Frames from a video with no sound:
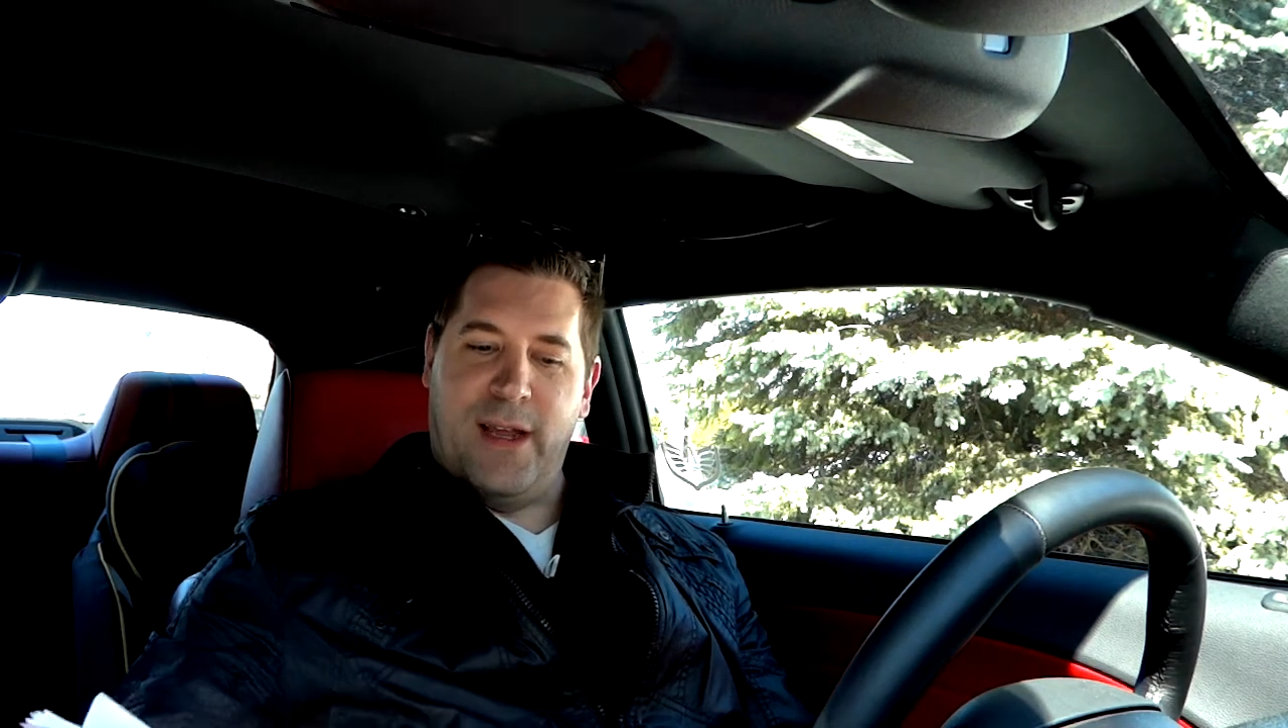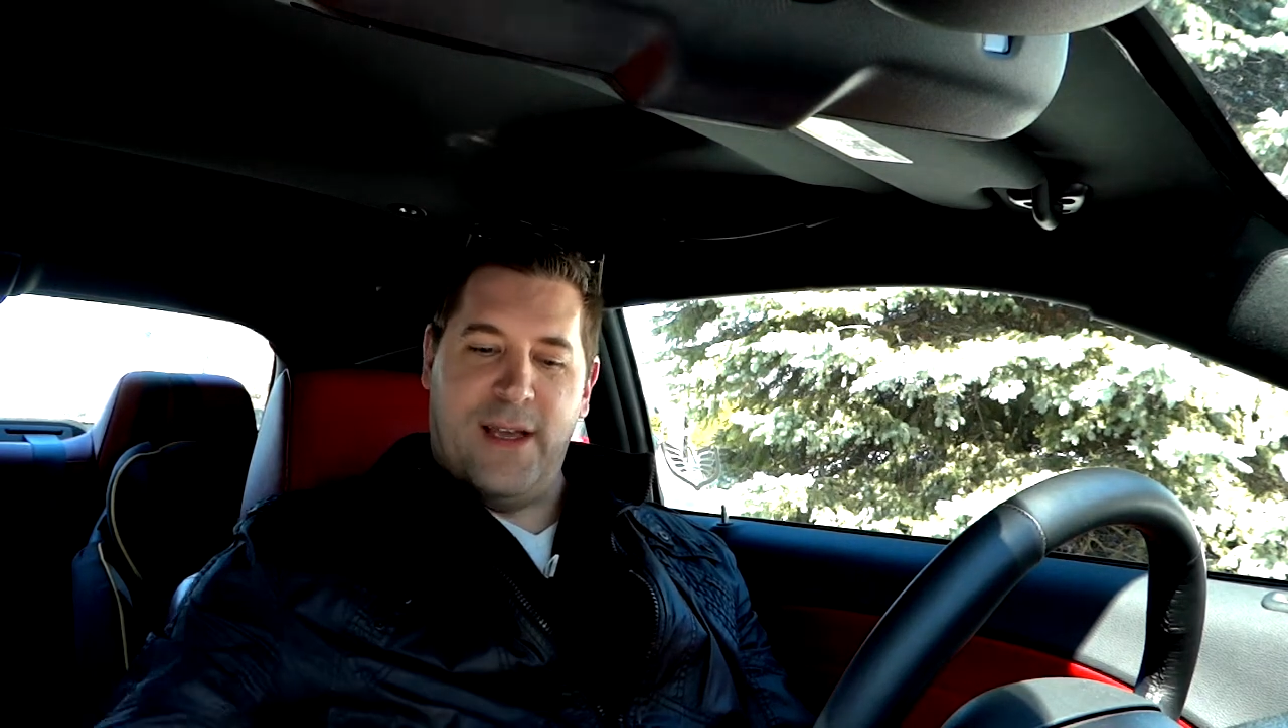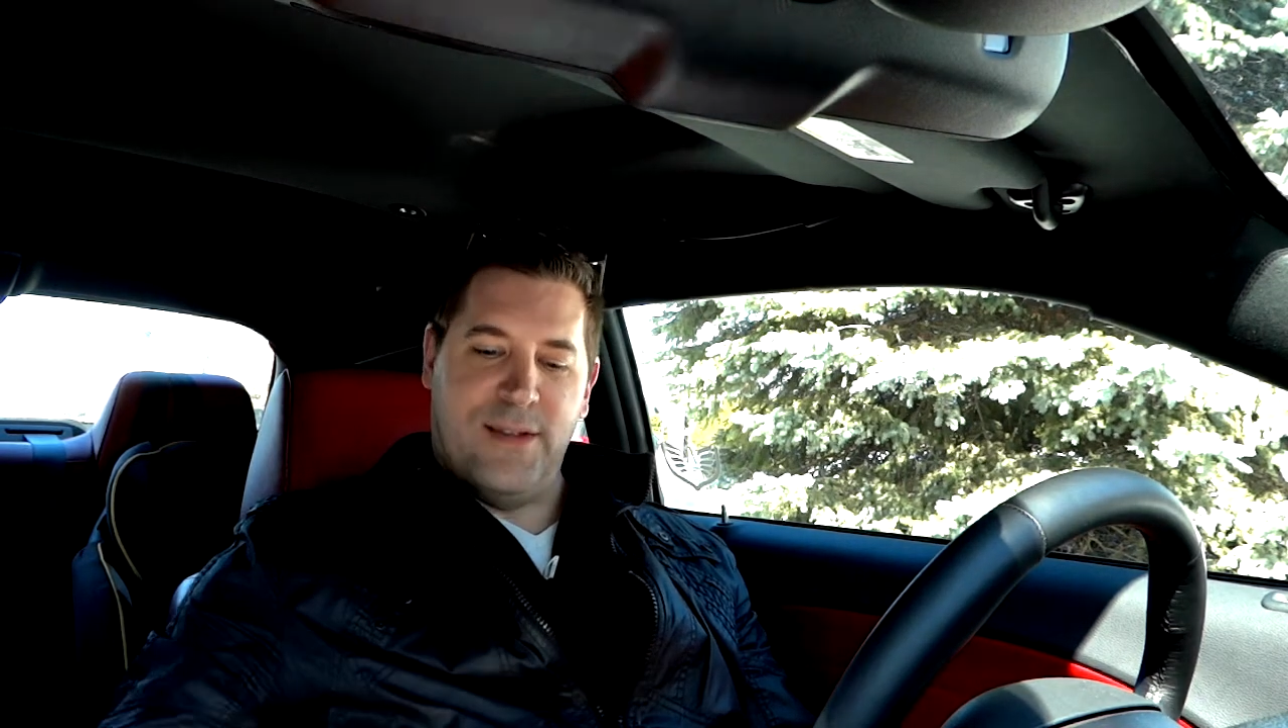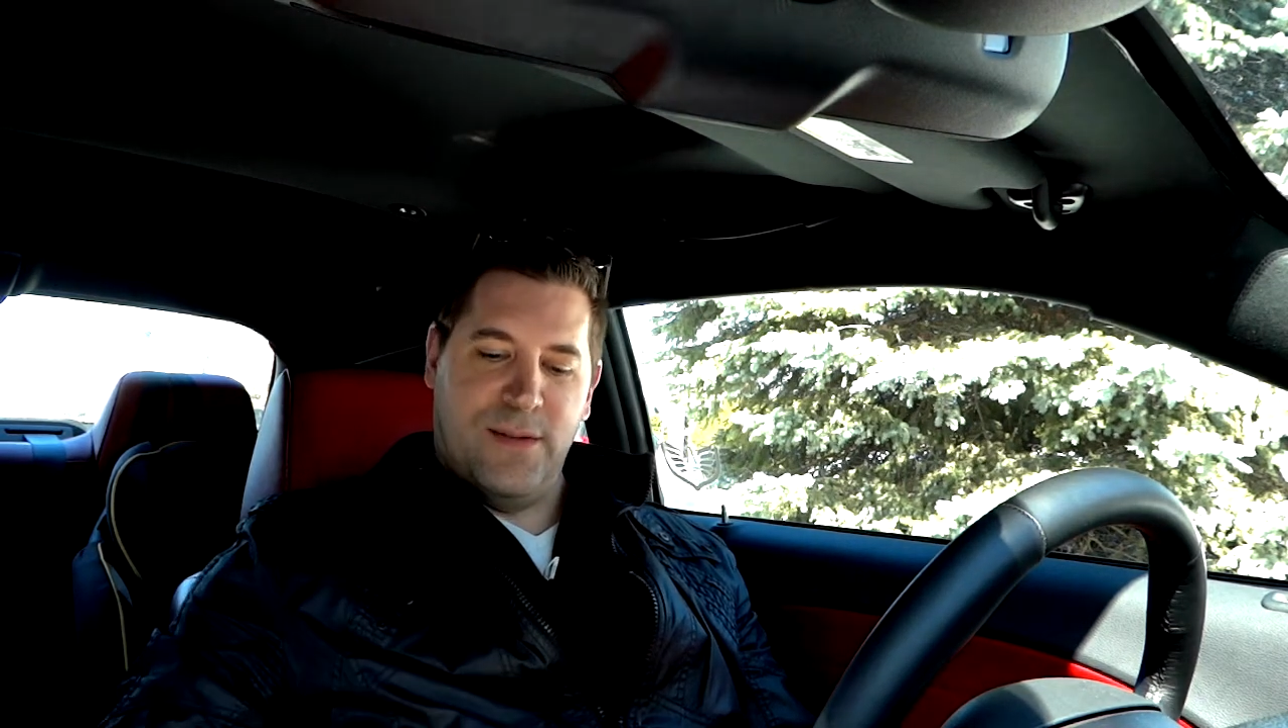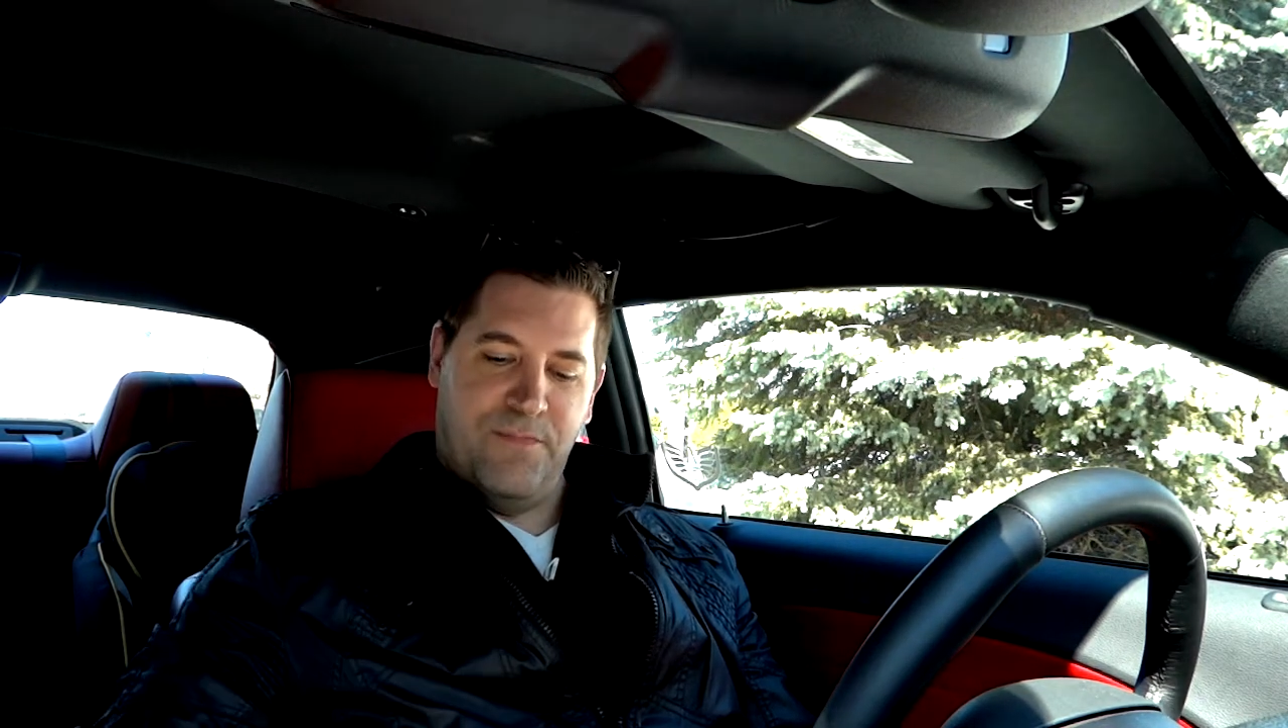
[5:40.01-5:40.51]
I
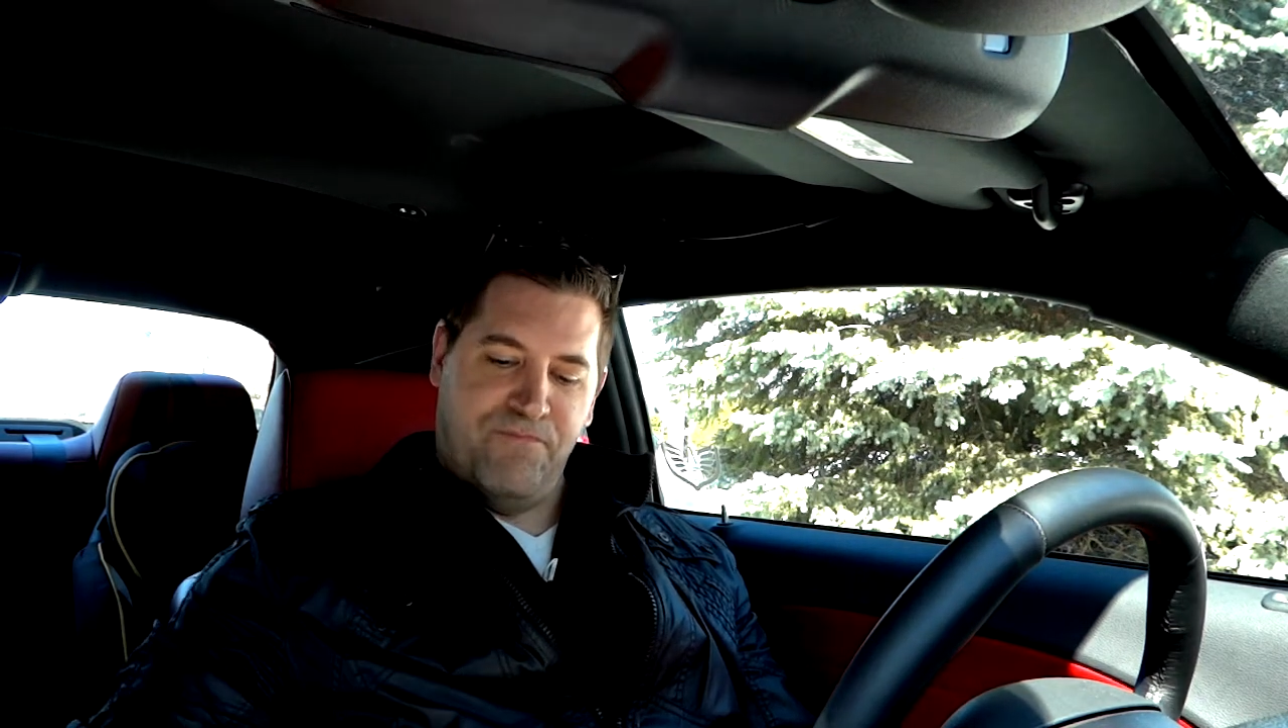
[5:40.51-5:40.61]
guess.